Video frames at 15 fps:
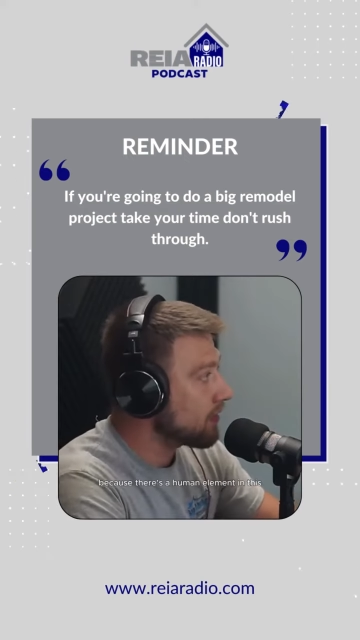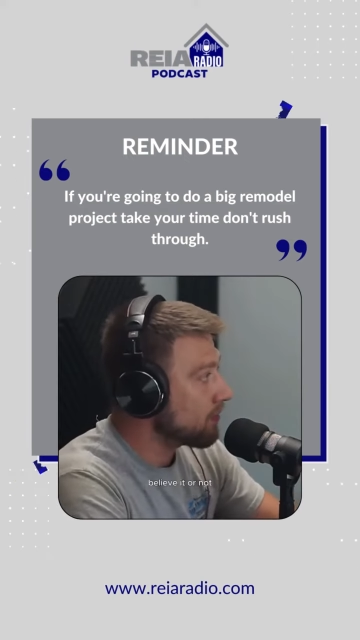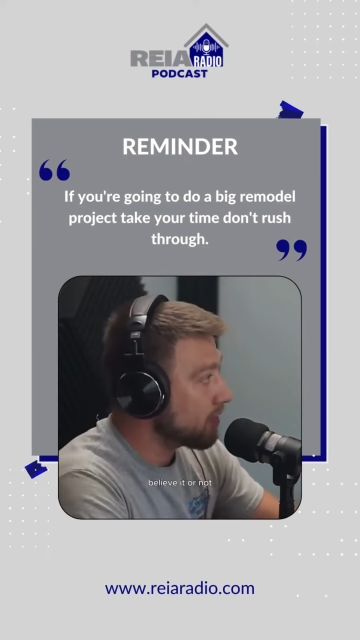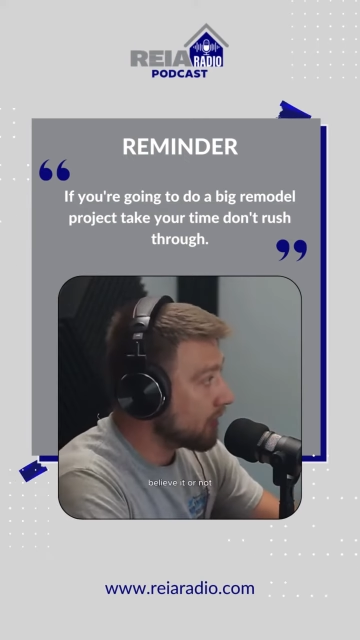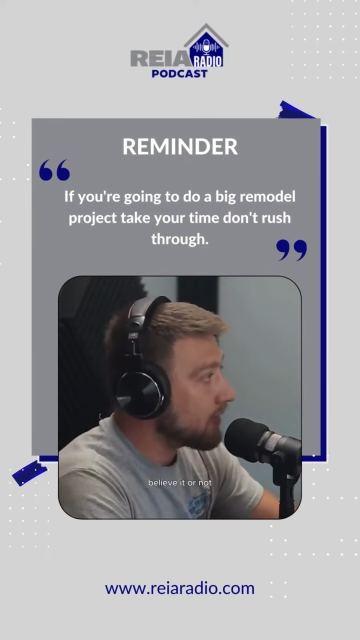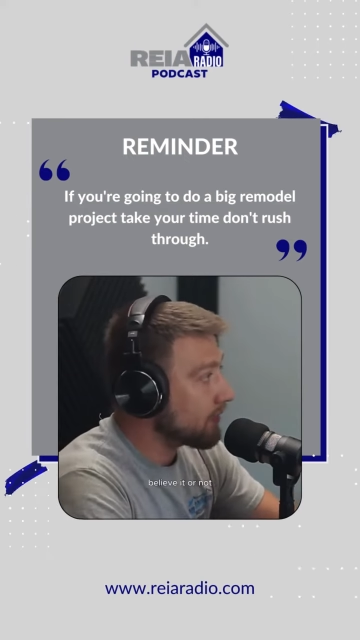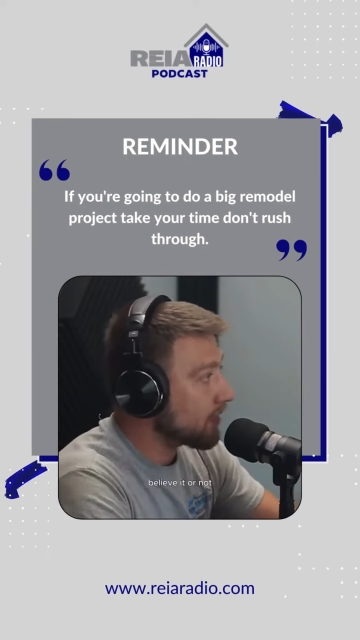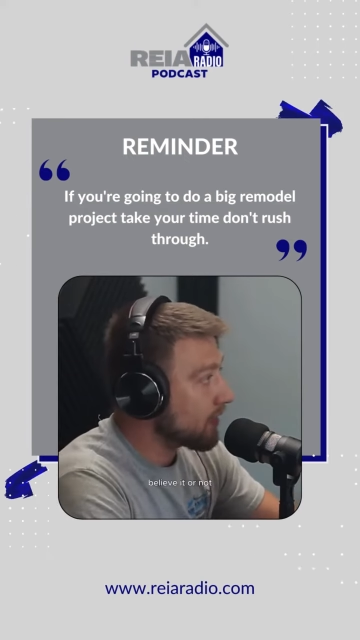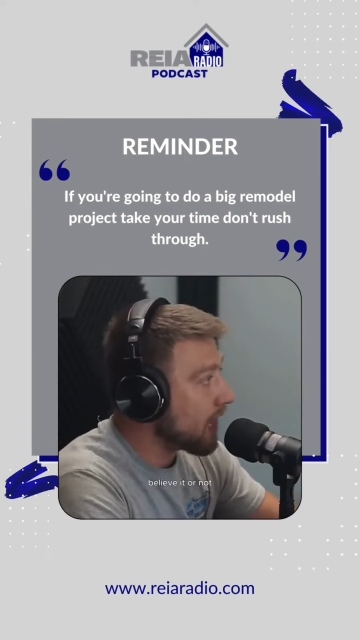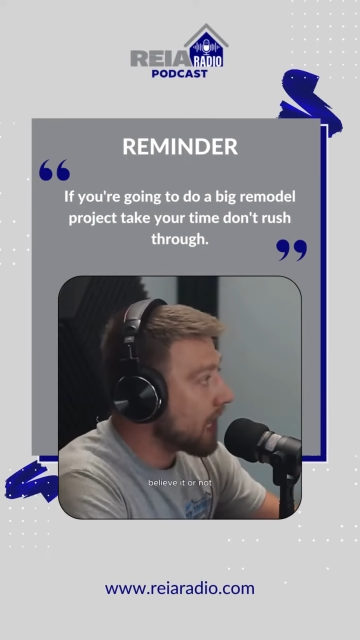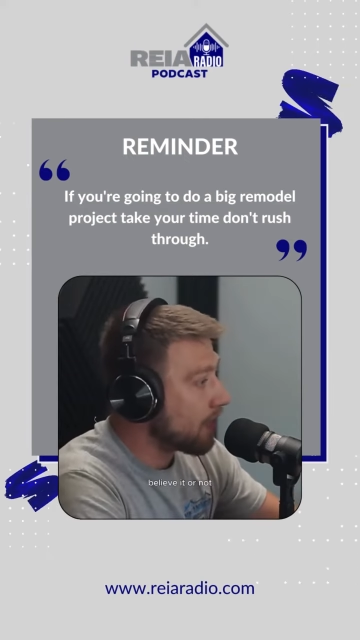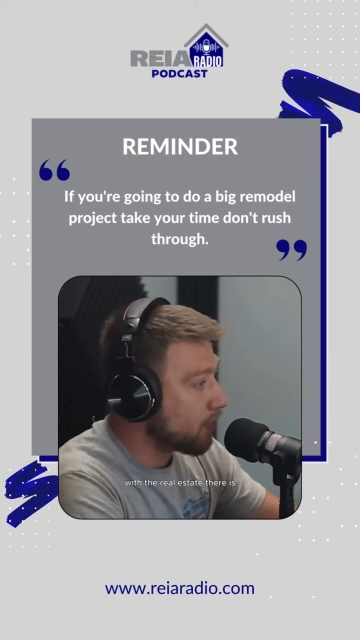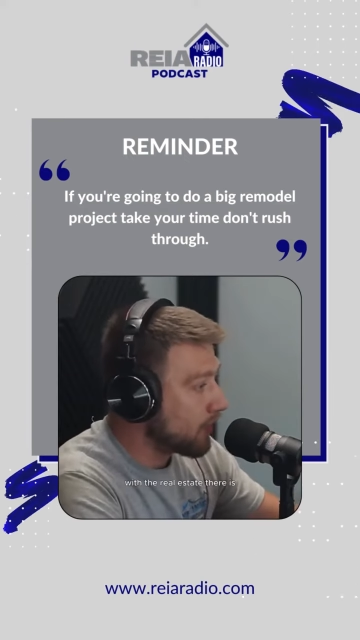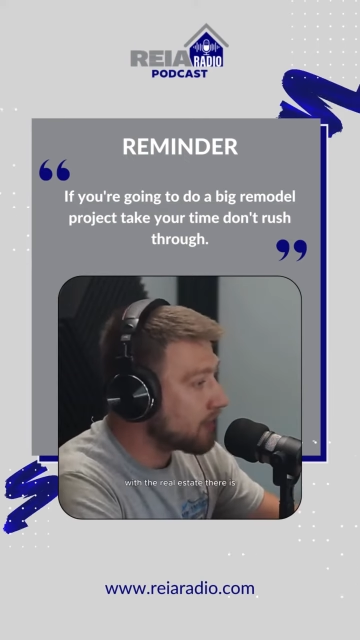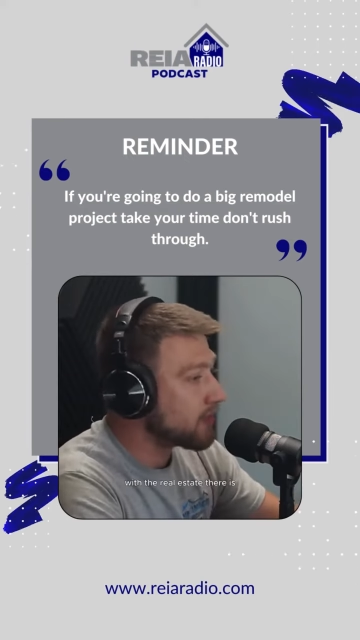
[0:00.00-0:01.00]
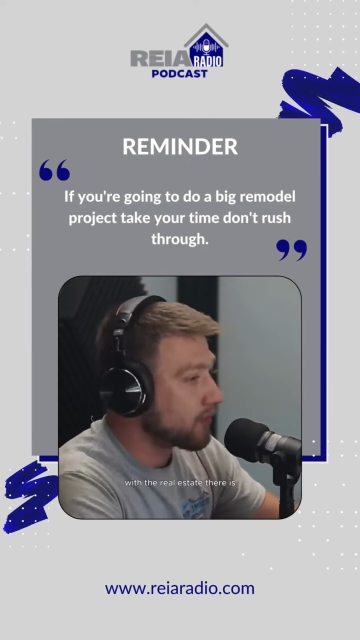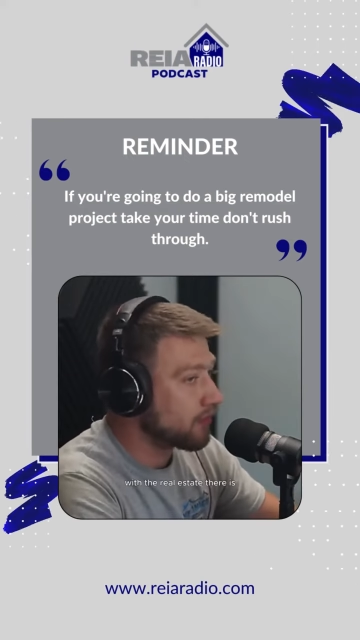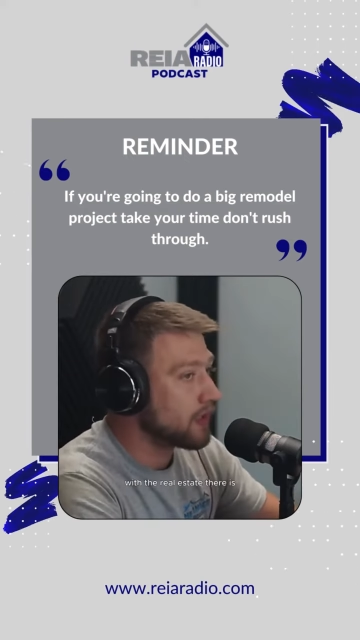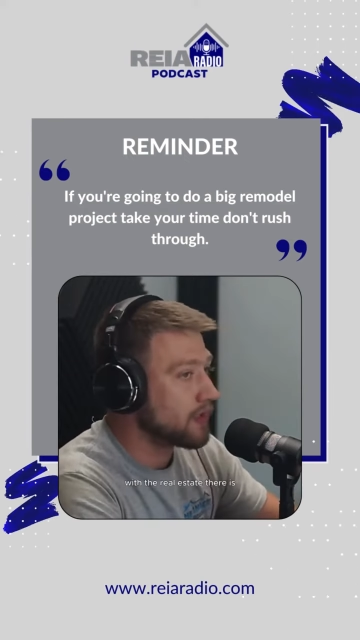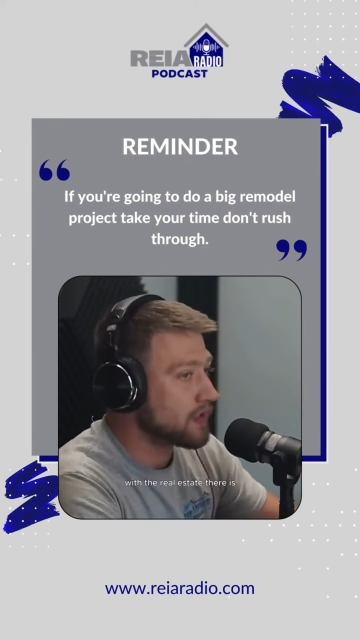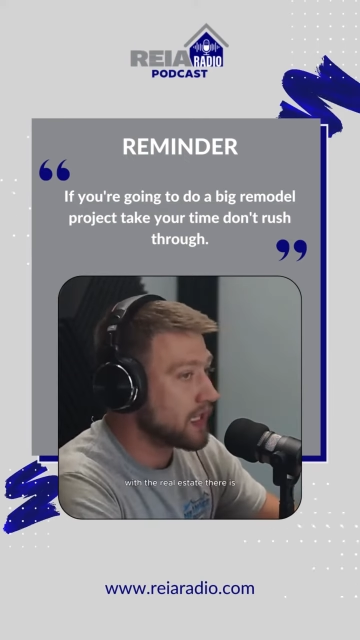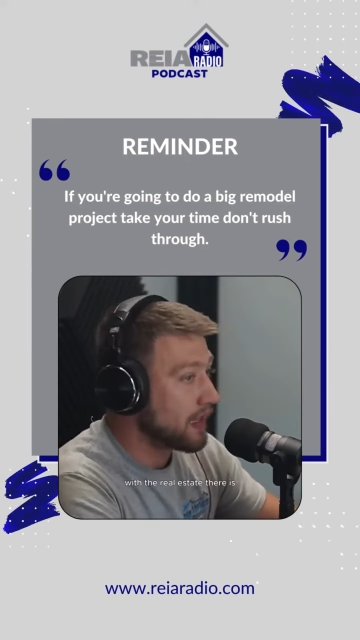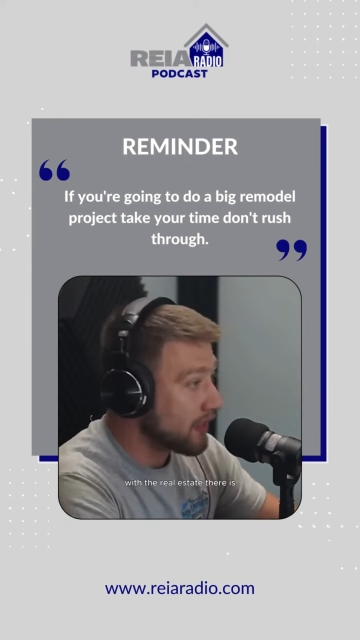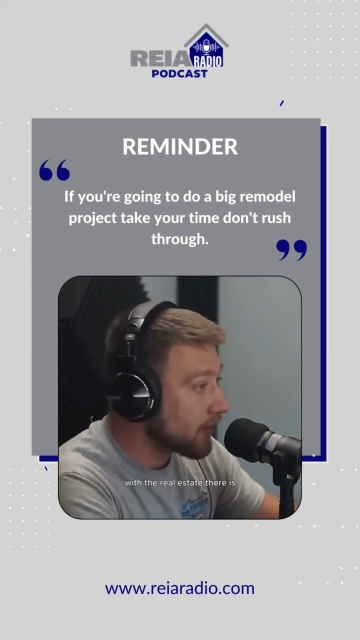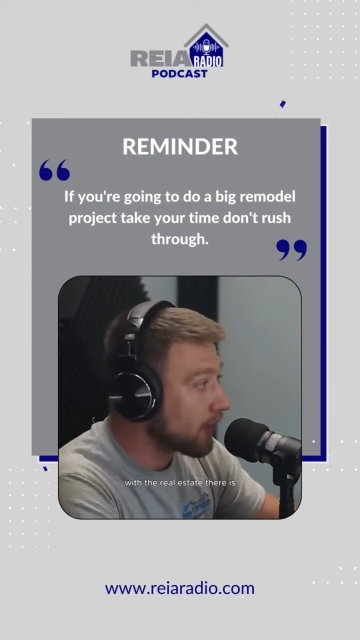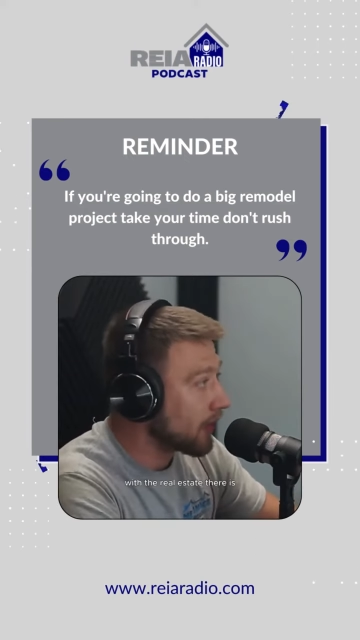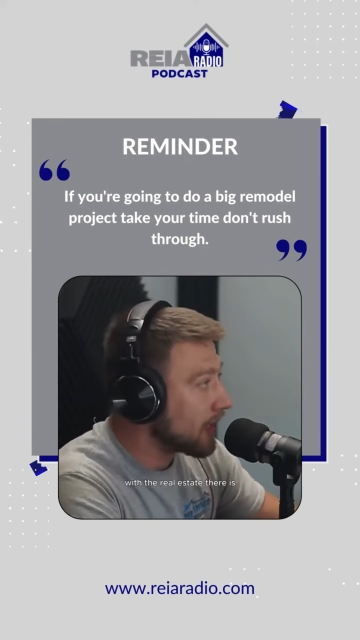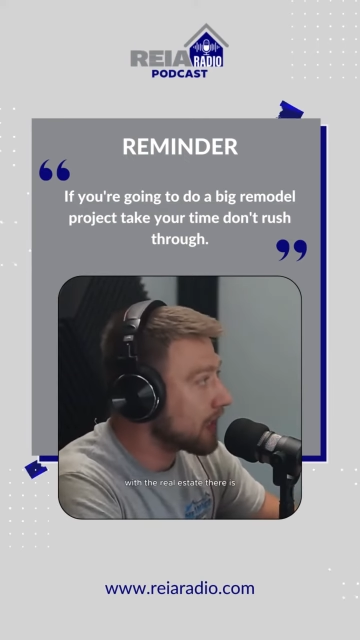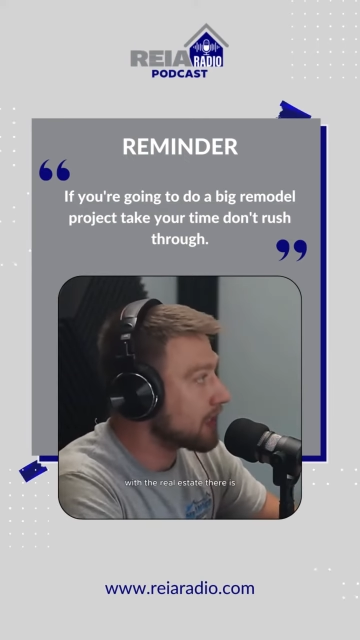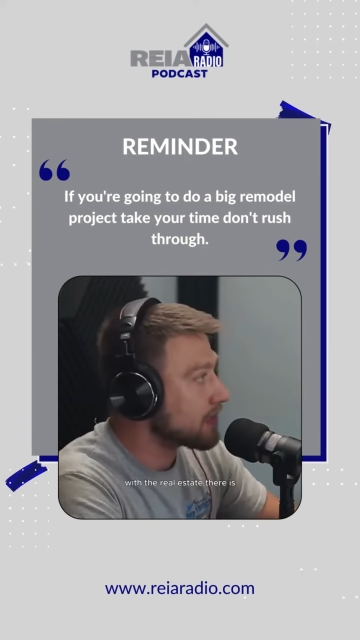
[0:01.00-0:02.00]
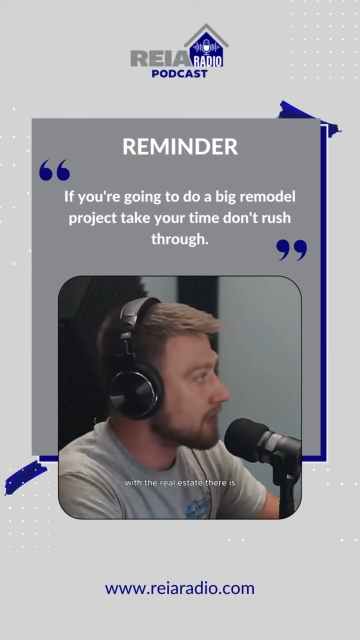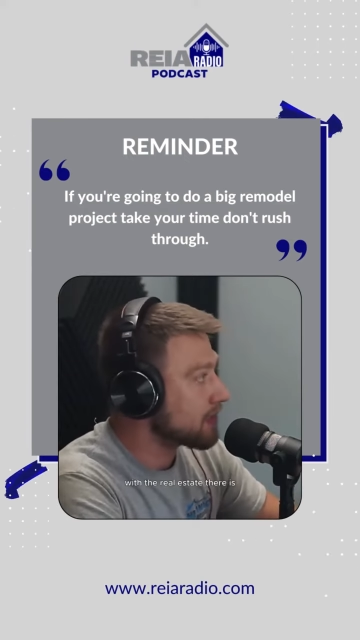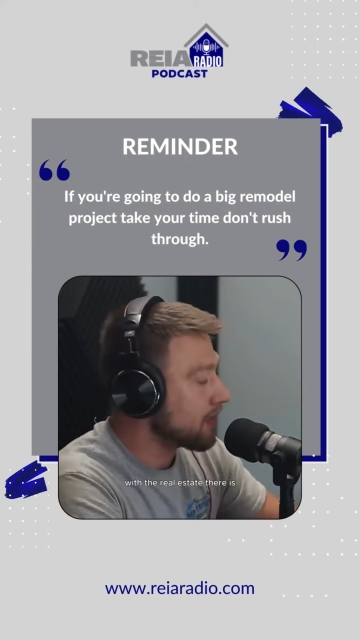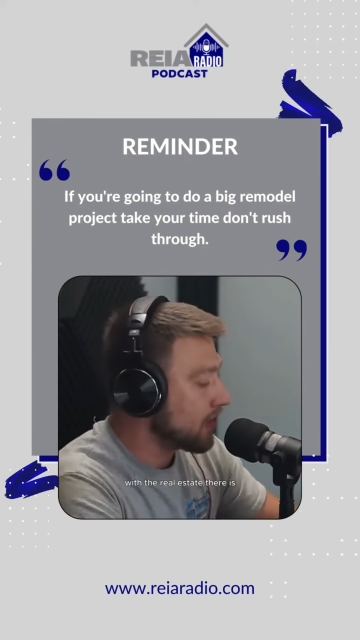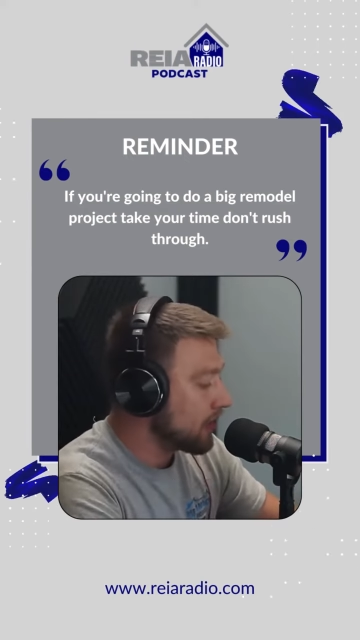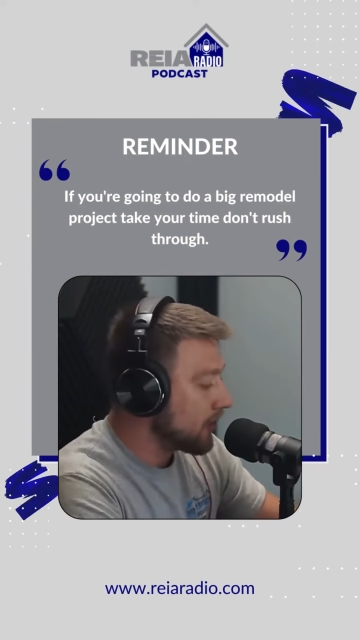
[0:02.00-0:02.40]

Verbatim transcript: believe it or not, with the real estate. There is.